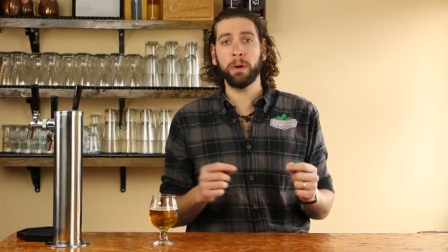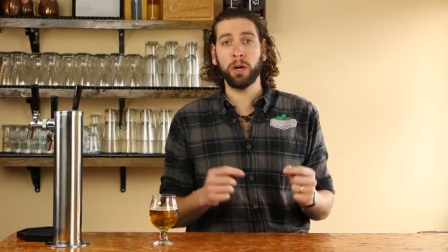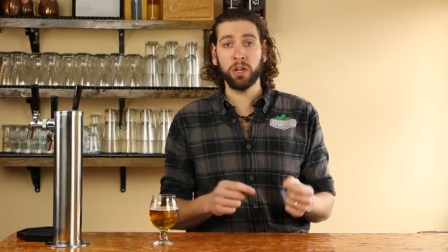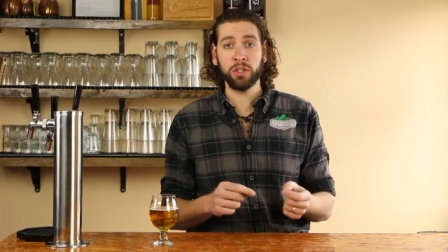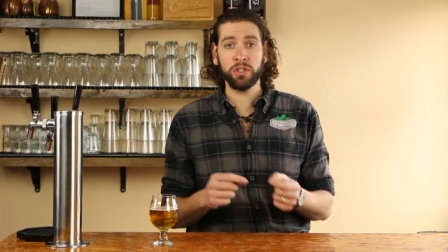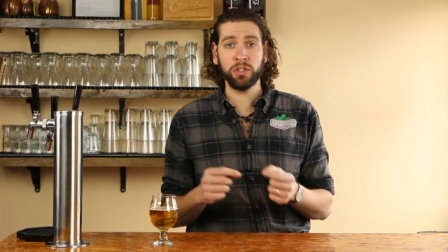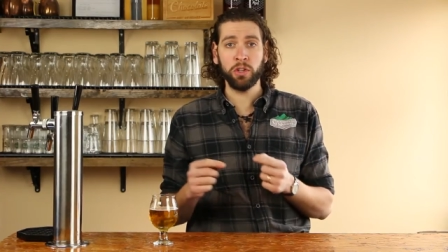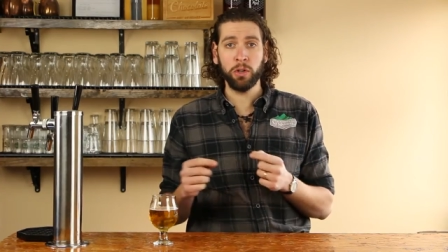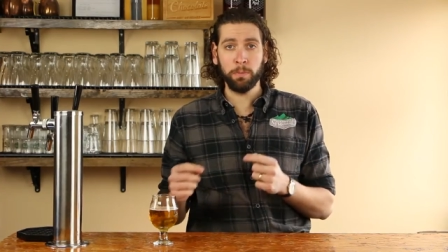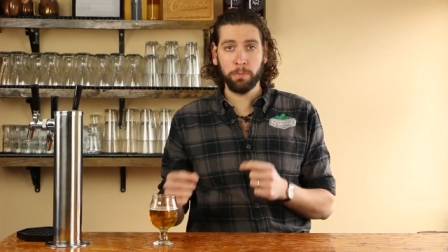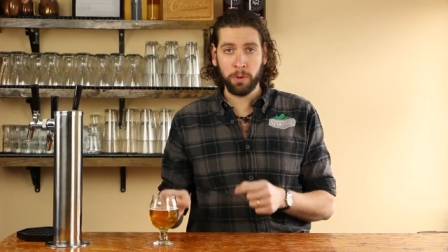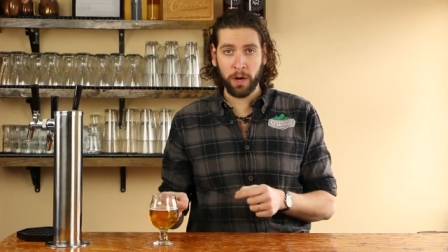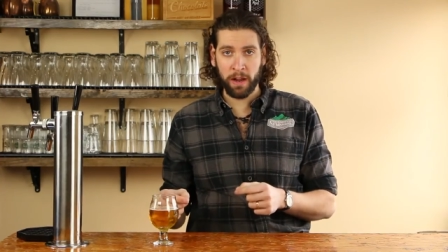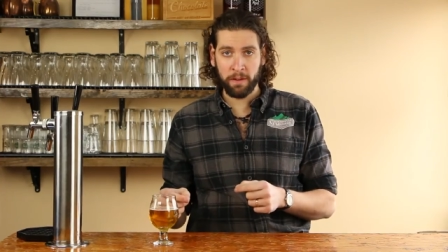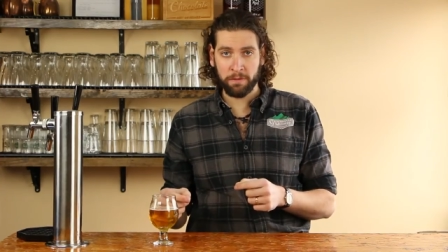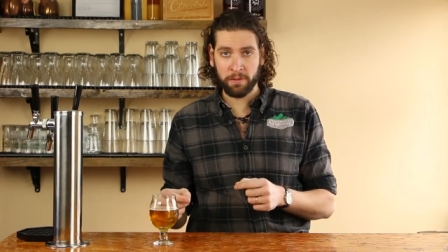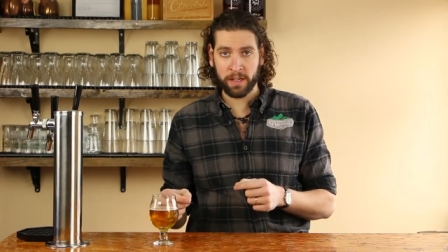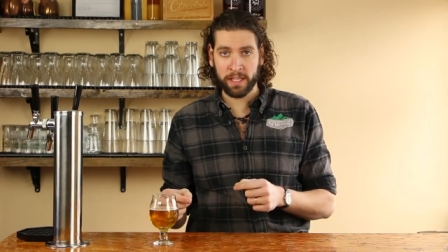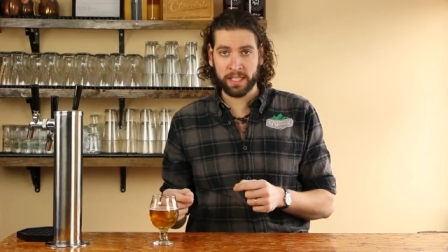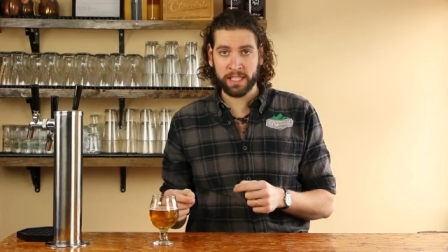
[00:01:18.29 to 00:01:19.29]
personal
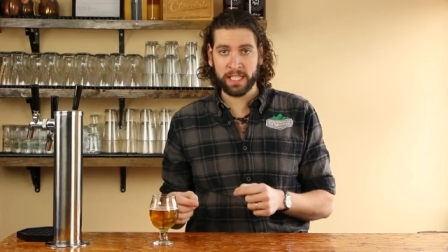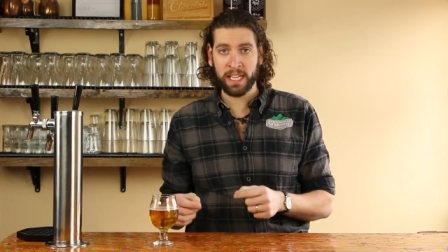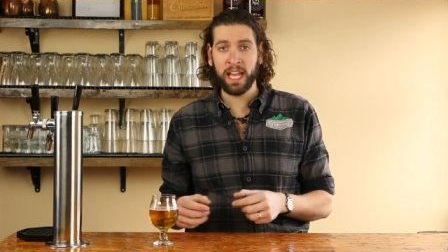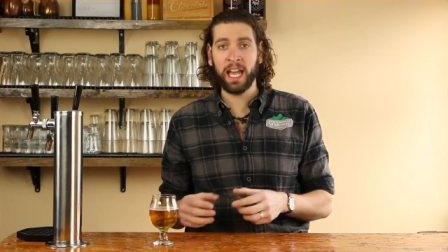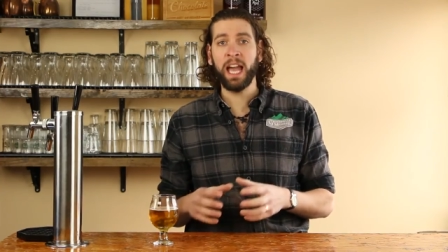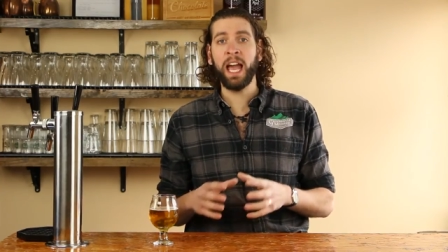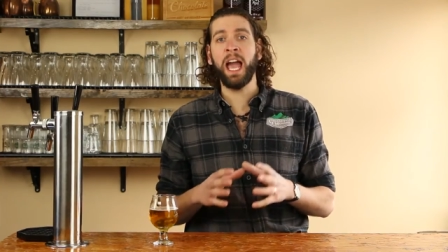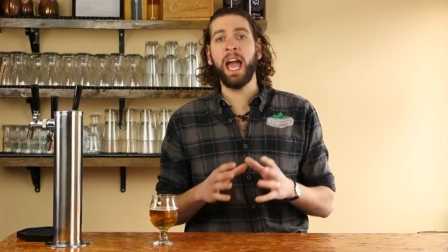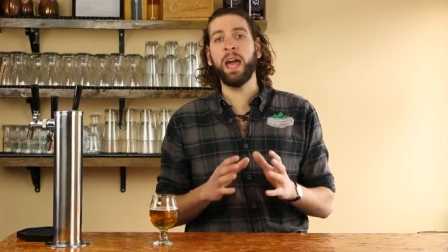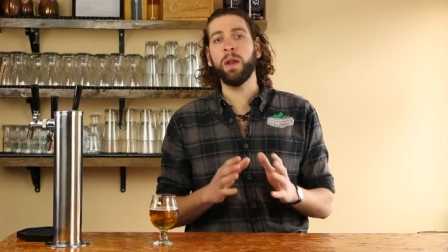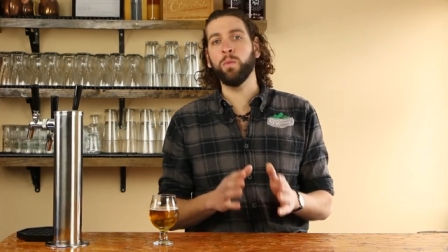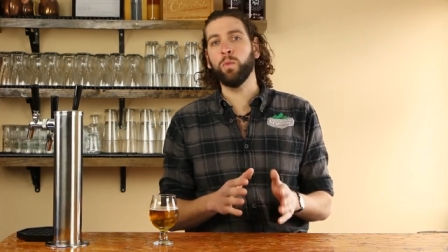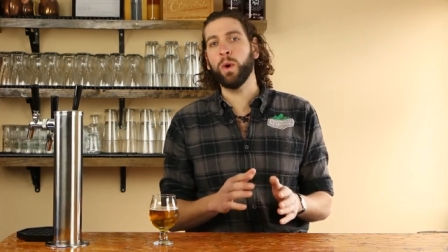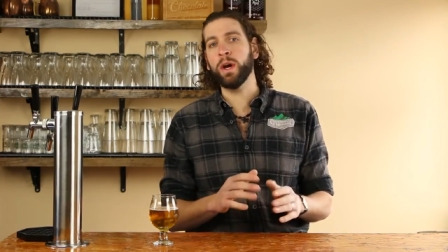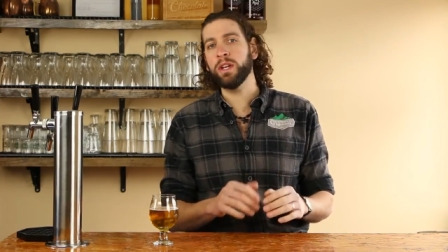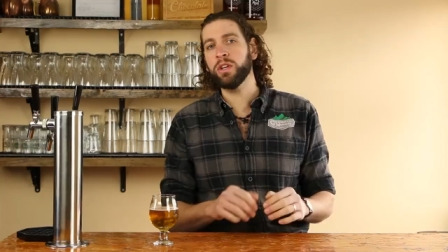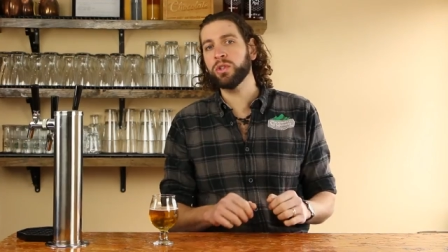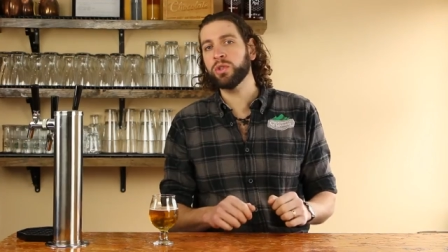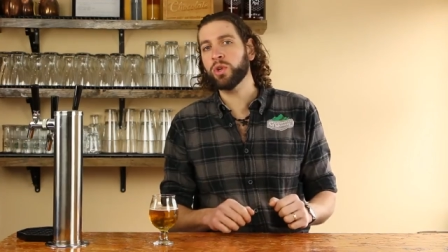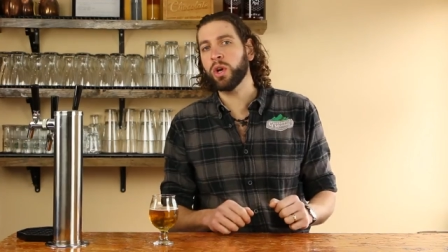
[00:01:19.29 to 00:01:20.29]
preference and
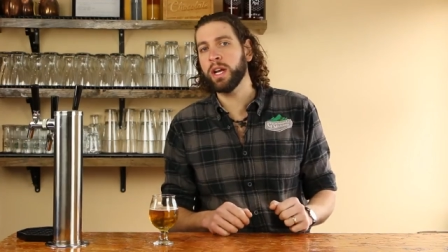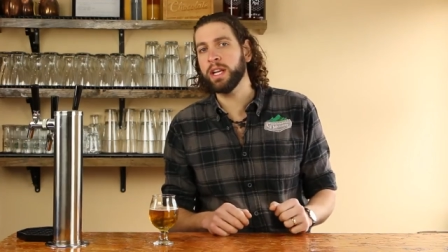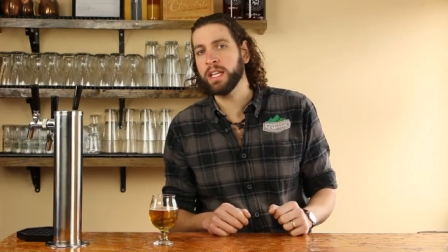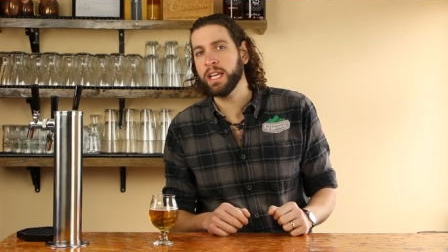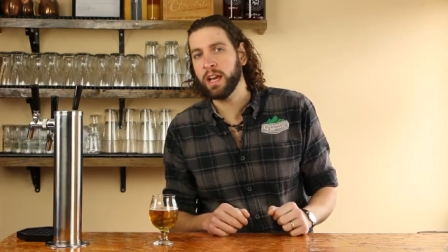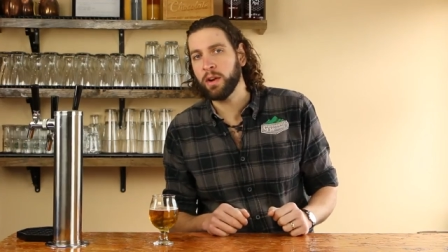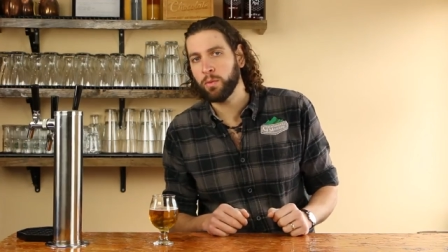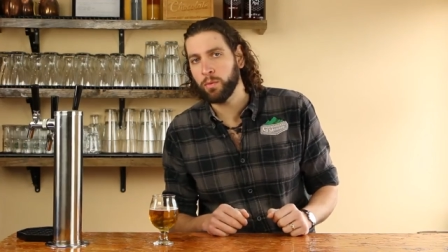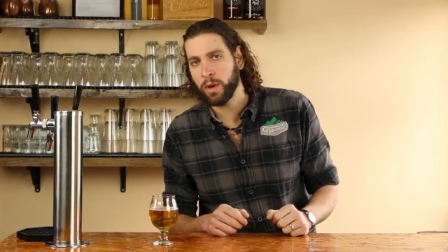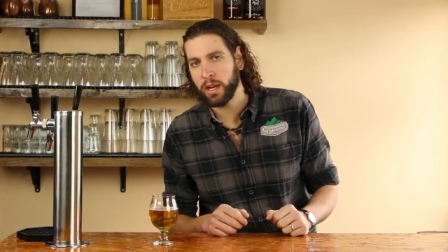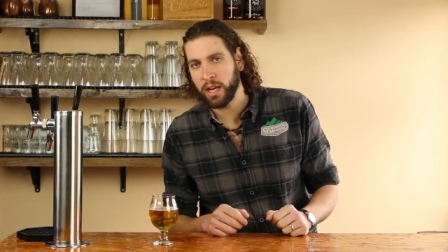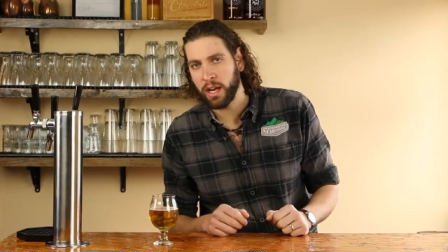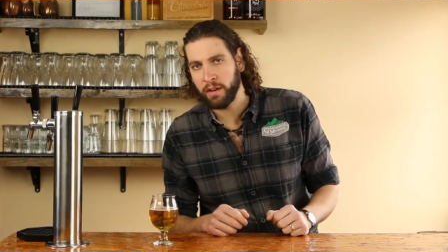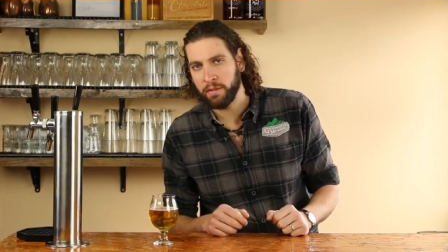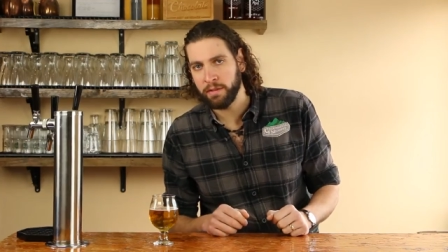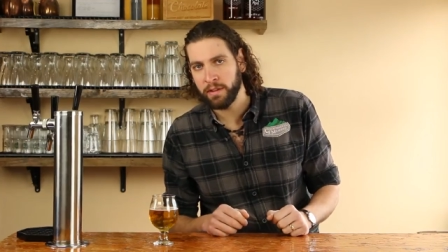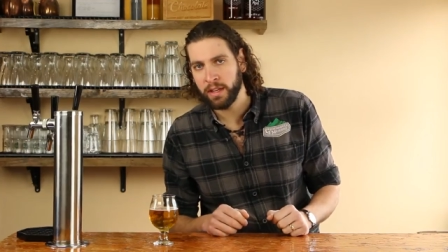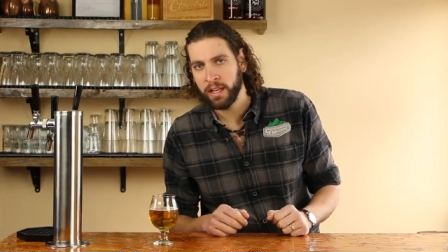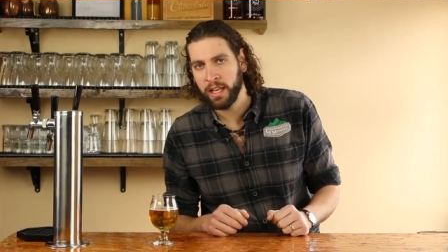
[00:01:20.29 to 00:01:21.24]
what you're trying to get rid of.